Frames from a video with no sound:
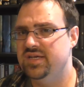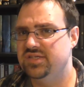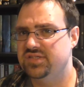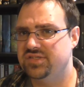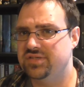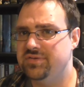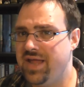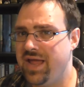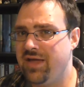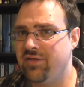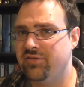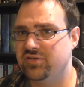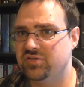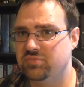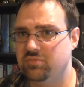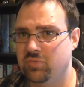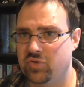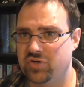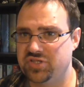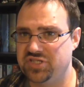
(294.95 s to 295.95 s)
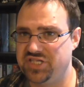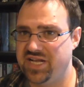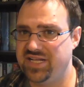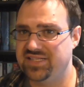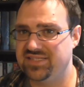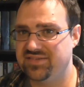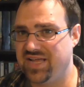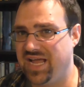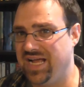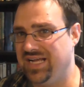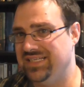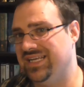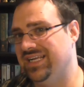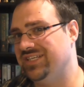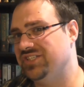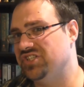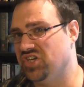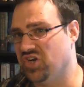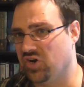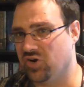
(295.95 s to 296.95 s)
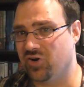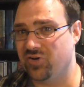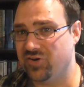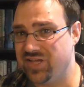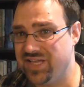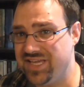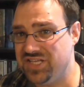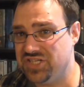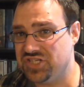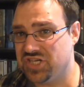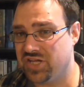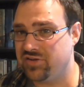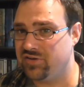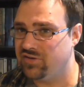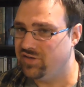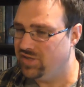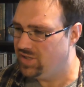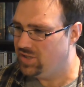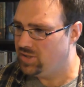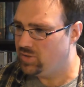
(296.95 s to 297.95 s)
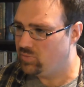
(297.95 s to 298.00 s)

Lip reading: so now there's more chance of guys actually hurting each other,